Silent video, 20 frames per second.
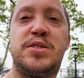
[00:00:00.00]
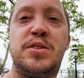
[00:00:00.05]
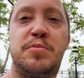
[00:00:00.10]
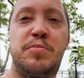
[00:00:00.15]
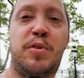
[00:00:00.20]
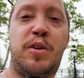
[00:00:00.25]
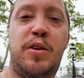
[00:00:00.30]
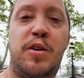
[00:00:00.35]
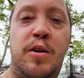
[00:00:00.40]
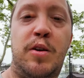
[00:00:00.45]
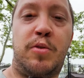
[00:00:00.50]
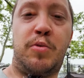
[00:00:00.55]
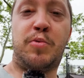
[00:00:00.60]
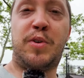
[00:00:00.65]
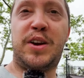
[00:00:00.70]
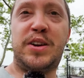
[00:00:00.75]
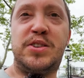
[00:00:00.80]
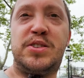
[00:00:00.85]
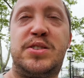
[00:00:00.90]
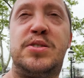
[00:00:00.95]
some
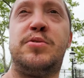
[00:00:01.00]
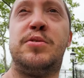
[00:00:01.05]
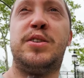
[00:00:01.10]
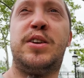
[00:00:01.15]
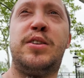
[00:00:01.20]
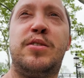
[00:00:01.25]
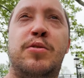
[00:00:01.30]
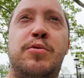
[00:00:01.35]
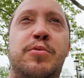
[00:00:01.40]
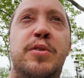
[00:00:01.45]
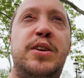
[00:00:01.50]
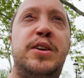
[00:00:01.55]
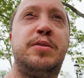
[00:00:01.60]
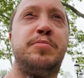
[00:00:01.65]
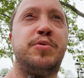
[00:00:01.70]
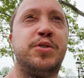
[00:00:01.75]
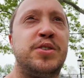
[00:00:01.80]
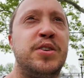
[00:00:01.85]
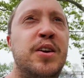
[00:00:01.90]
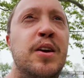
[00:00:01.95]
rides today already,
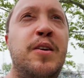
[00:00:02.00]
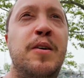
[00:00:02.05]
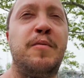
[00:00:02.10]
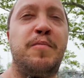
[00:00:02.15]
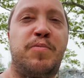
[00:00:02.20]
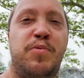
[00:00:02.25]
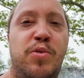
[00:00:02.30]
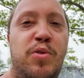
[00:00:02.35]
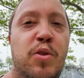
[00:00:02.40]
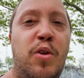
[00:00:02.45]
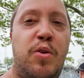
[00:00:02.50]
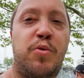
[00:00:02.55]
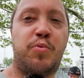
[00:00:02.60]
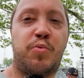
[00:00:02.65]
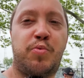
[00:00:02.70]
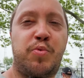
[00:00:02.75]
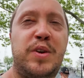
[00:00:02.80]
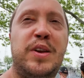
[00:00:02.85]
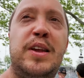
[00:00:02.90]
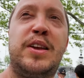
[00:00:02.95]
but not
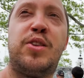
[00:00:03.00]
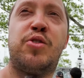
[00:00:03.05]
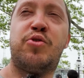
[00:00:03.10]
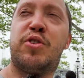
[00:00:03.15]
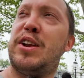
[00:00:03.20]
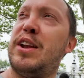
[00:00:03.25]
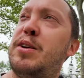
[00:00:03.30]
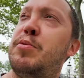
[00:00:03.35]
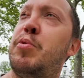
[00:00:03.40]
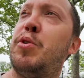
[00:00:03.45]
really thrilling